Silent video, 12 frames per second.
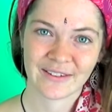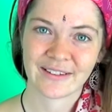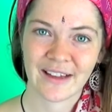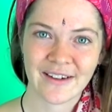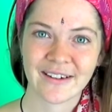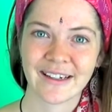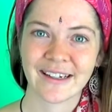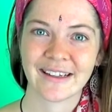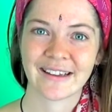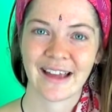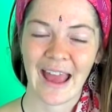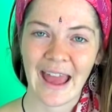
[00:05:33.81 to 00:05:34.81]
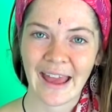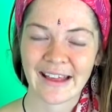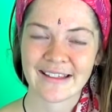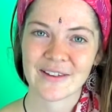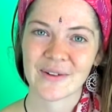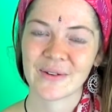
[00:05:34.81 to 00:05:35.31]
dairy eating
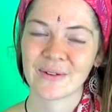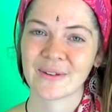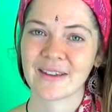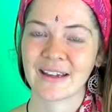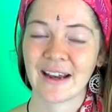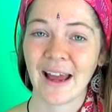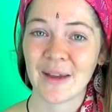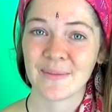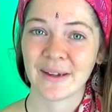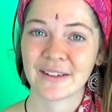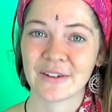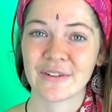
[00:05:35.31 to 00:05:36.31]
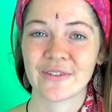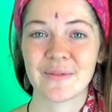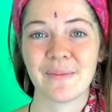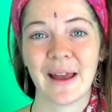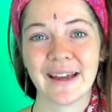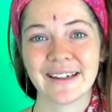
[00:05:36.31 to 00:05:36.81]
has on the climate of the
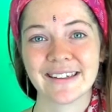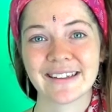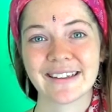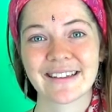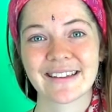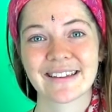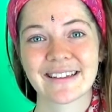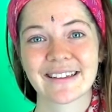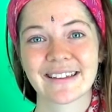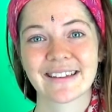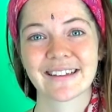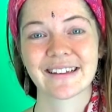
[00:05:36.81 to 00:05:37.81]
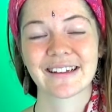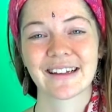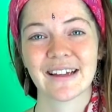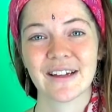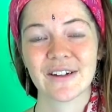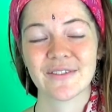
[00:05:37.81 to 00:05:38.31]
planet,
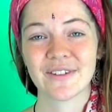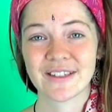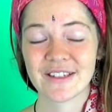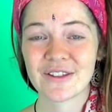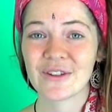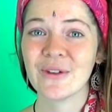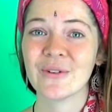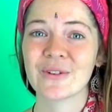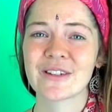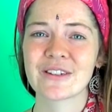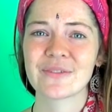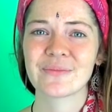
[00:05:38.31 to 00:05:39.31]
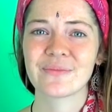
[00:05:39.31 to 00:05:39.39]
which is huge.